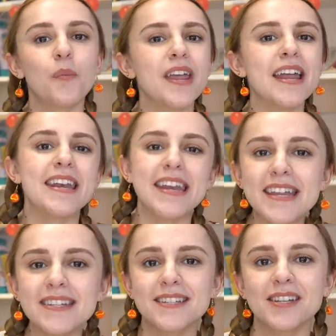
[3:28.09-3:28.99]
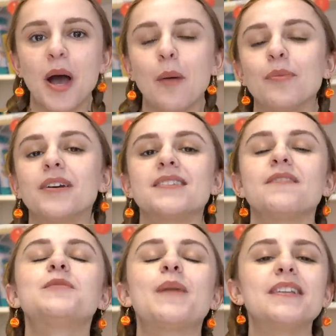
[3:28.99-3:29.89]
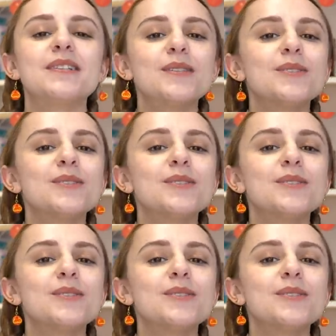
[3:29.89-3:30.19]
we need to come because they've spent